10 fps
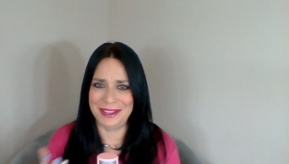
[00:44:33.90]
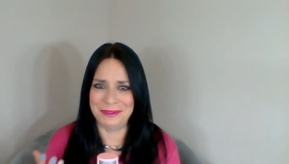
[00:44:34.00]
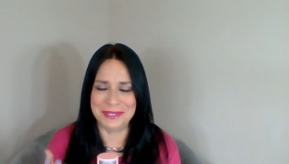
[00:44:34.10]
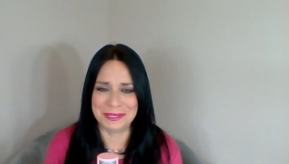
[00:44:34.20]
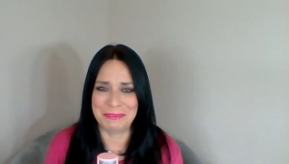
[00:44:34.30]

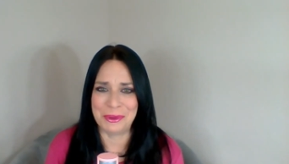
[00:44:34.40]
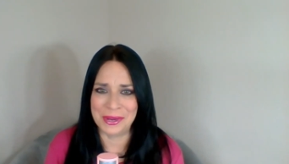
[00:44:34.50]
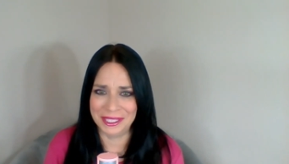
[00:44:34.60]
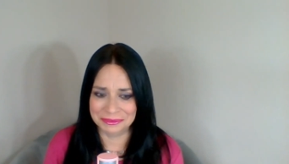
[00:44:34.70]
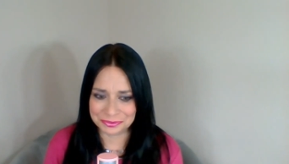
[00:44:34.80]
was the
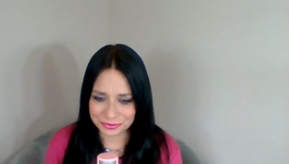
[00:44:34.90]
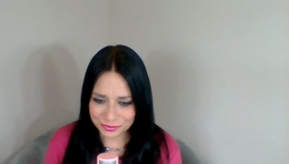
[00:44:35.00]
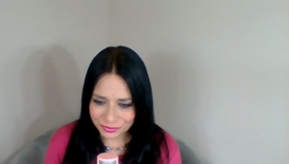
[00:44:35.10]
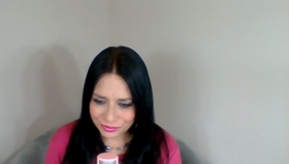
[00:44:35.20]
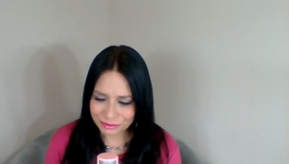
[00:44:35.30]
point.
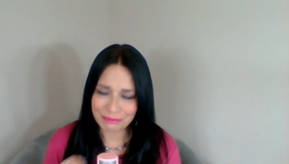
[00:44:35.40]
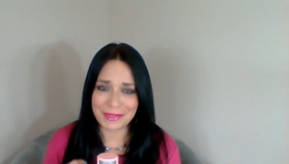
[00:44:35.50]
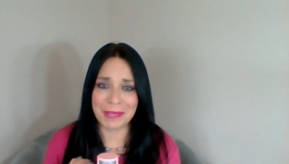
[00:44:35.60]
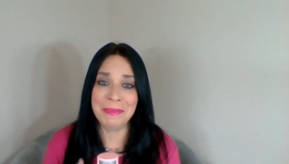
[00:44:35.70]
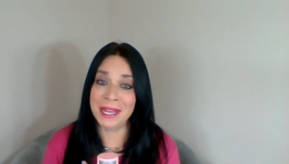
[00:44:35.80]

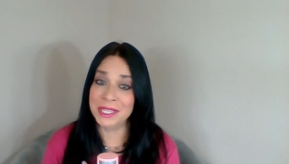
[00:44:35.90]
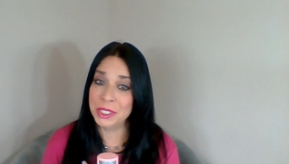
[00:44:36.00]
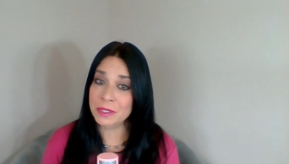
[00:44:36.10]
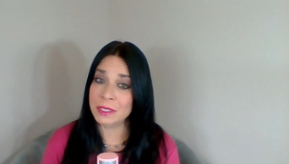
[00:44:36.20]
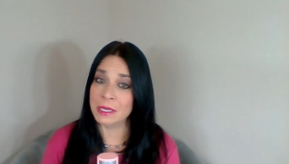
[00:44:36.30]
But I
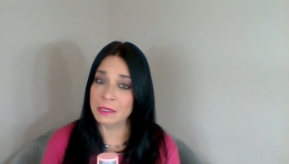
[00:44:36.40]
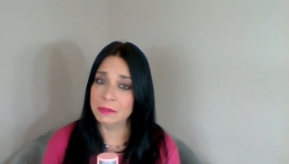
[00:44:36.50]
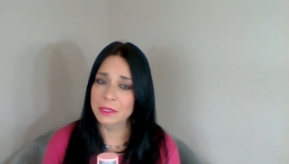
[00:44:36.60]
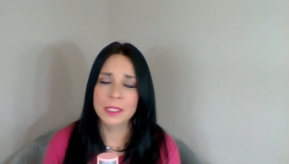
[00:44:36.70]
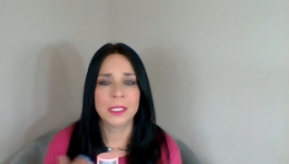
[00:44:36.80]
do know
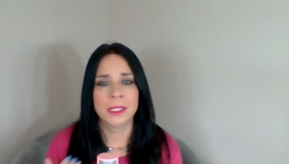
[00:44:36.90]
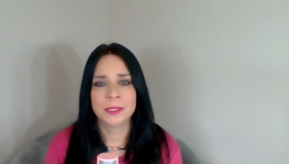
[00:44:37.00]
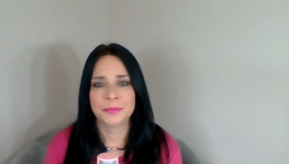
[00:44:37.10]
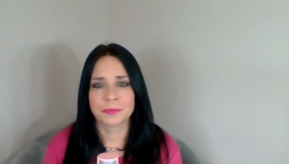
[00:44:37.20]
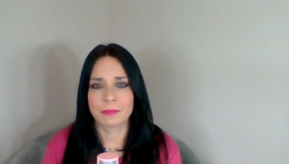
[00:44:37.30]

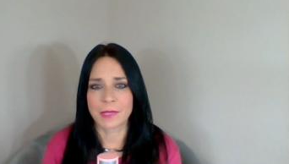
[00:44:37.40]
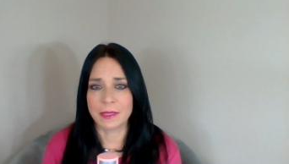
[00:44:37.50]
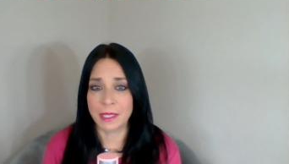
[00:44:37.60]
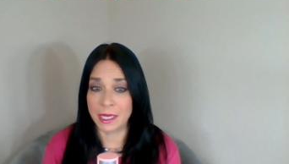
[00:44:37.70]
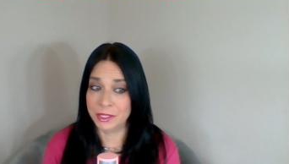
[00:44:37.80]

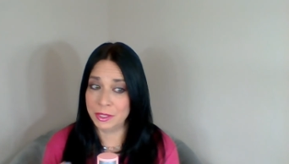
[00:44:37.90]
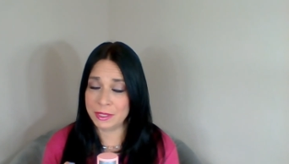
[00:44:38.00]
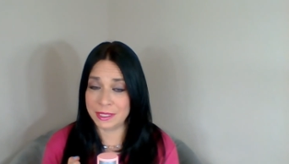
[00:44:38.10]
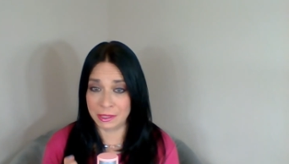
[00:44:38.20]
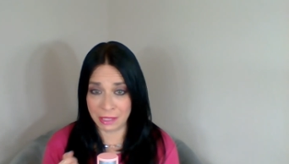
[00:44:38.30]
that I do
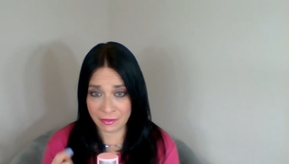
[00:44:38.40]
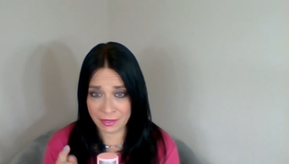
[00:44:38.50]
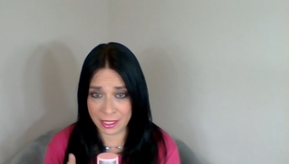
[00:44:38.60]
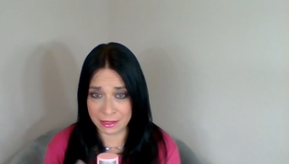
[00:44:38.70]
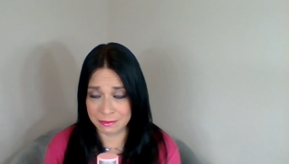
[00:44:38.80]
still love
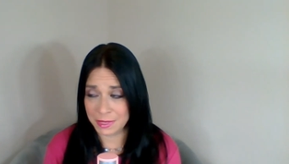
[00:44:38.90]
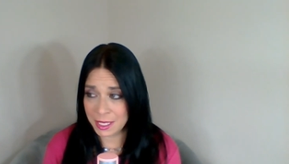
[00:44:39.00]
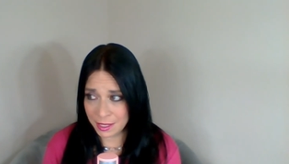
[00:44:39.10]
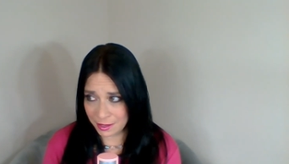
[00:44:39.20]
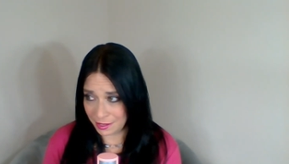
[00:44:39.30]
him.
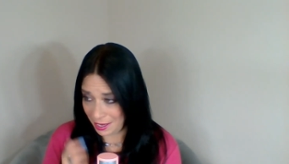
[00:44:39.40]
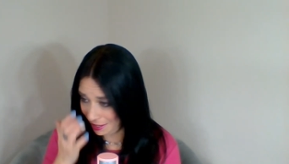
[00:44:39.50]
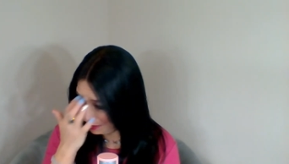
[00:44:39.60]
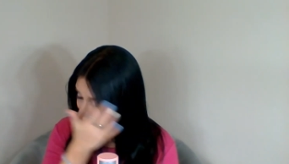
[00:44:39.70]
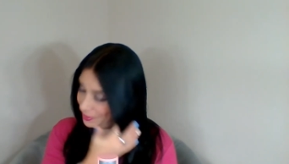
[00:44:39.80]
I
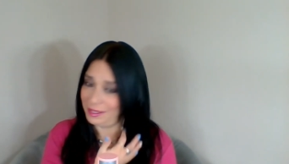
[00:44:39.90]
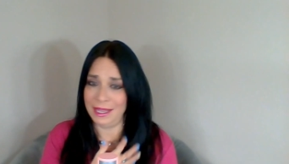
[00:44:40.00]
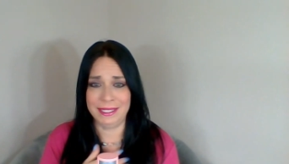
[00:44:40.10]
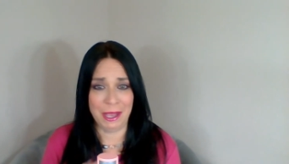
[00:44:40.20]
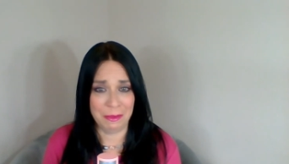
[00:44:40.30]
didn't
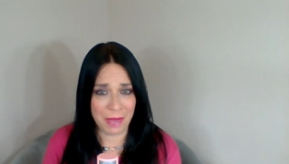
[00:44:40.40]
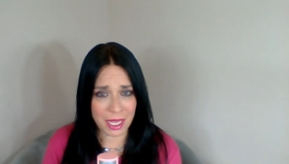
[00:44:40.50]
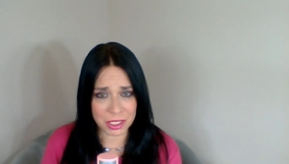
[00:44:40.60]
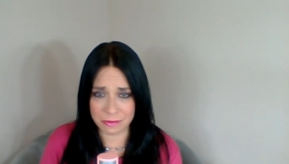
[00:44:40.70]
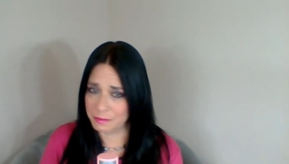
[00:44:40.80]
realize how
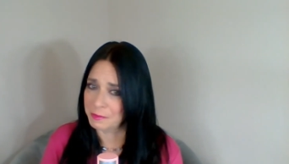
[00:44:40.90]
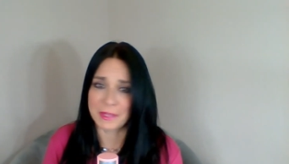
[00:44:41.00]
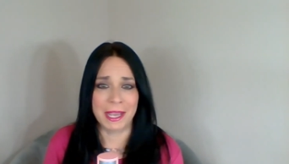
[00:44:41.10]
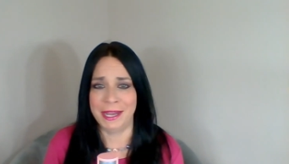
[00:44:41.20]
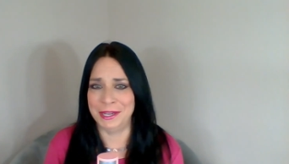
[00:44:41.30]
much.
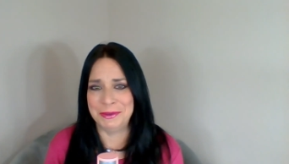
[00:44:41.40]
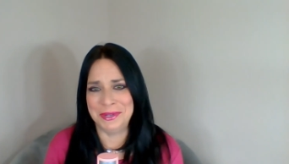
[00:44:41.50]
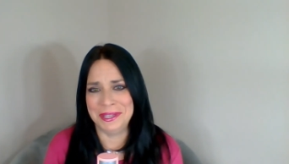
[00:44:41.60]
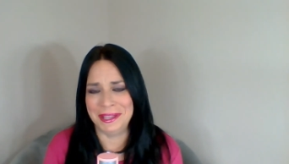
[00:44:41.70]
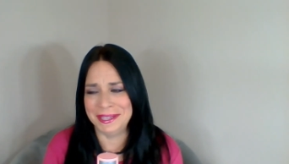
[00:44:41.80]
I didn't
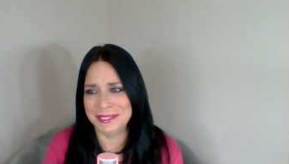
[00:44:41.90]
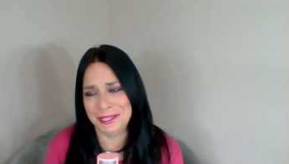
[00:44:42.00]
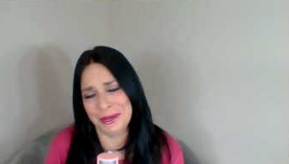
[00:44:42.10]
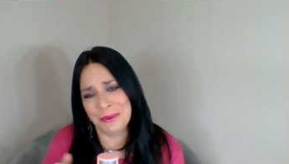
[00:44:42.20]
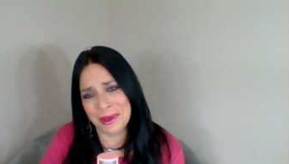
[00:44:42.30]
realize,
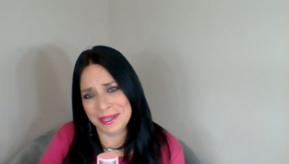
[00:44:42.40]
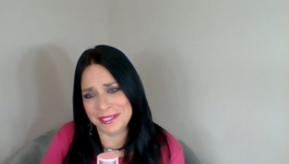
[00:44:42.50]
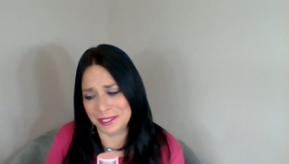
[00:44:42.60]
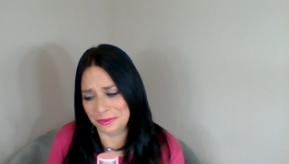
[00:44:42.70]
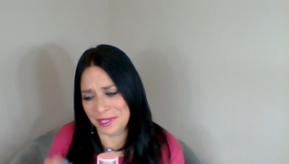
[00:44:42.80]

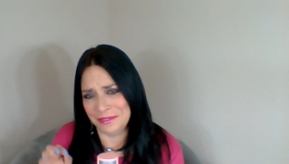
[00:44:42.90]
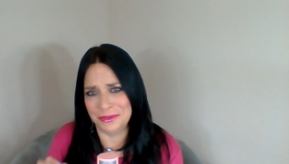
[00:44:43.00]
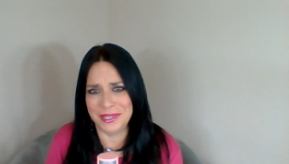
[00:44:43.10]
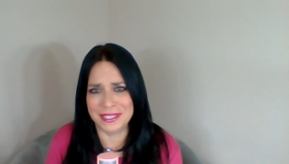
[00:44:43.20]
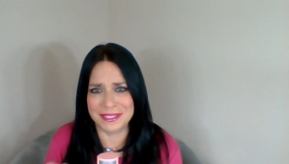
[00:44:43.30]
one of the
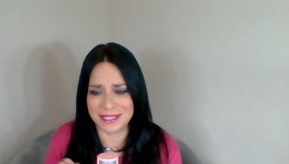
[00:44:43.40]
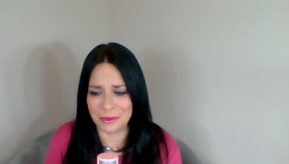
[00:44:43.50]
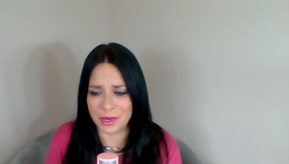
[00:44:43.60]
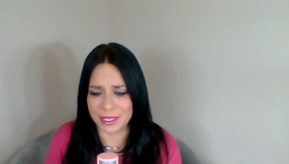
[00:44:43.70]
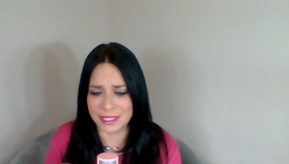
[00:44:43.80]
reasons I
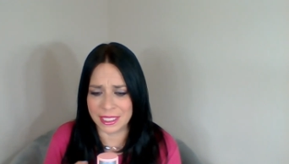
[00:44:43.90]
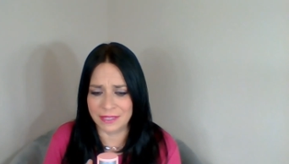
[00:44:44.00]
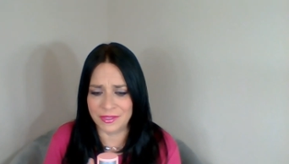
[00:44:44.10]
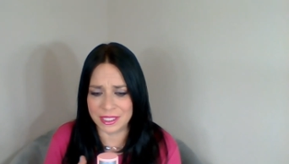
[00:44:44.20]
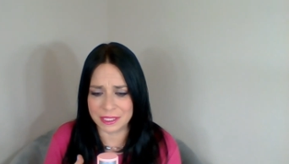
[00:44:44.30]
wanted to
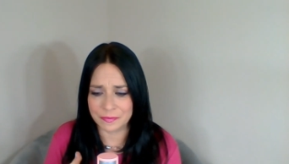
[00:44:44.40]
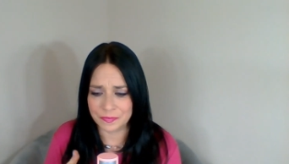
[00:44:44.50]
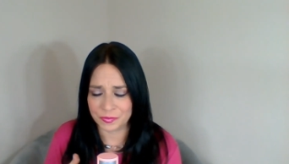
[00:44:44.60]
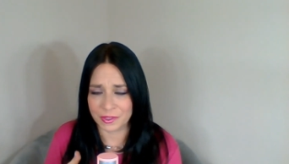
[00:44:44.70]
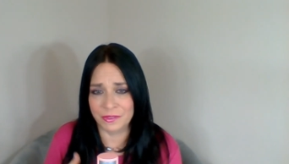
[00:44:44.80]
give this
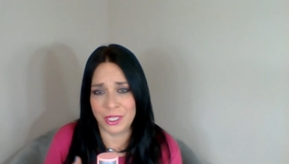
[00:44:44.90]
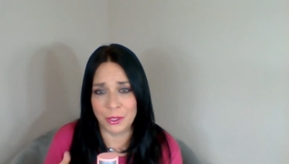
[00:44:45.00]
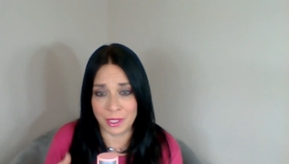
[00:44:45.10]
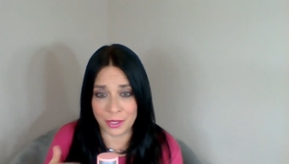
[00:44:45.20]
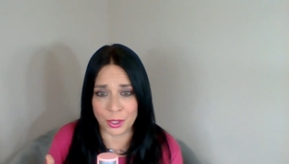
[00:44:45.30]
video
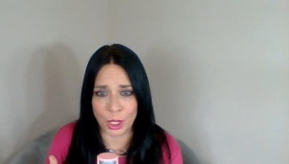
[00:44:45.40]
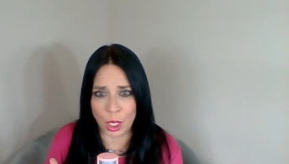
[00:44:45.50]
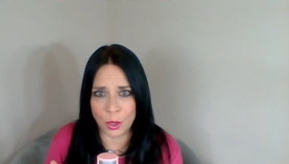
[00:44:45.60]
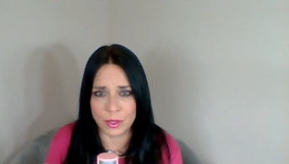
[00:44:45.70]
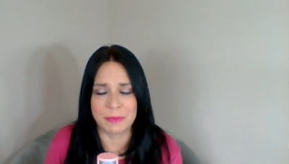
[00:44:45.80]
another
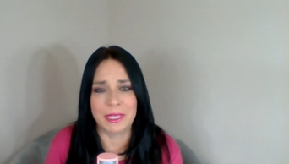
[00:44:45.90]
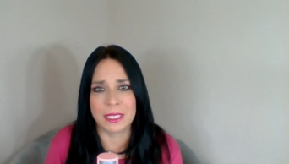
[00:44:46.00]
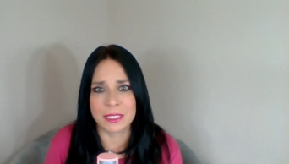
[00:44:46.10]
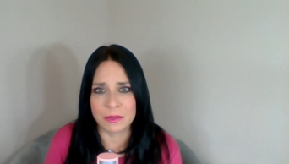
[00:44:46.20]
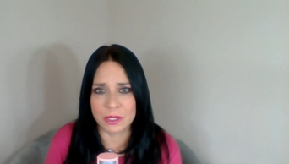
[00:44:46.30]
go was
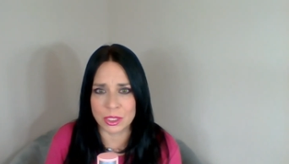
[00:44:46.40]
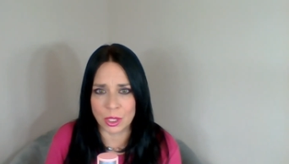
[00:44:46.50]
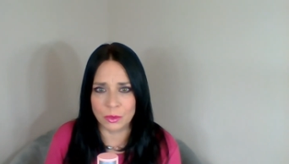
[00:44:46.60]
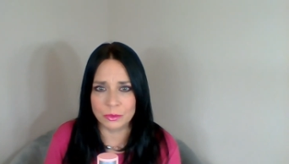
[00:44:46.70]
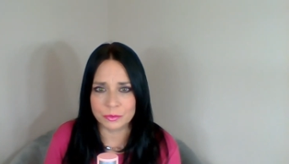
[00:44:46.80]
because I was
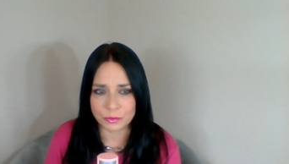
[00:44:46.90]
so